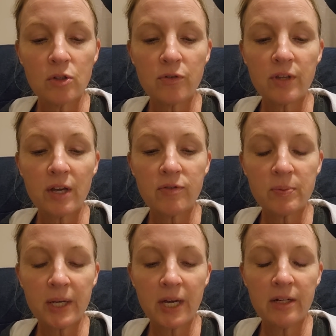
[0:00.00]
So if they have
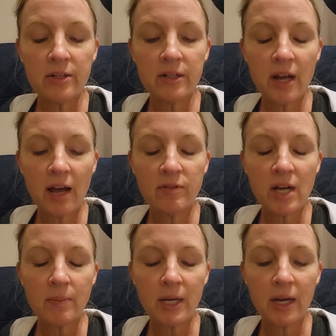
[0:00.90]
to be edited, I have
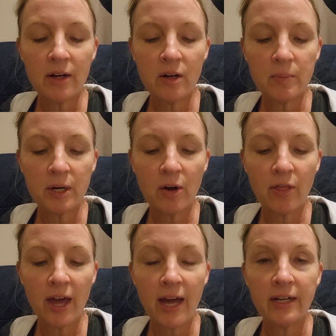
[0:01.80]
time to edit them and
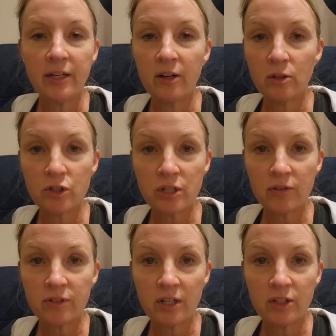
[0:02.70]
all that and get other
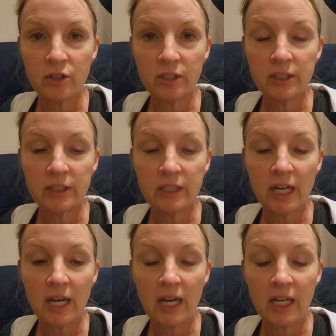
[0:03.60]
stuff done during the
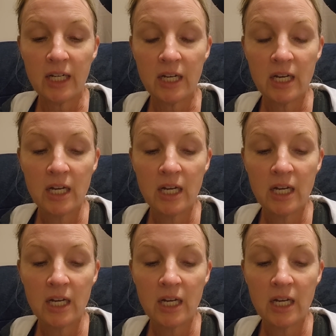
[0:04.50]
day.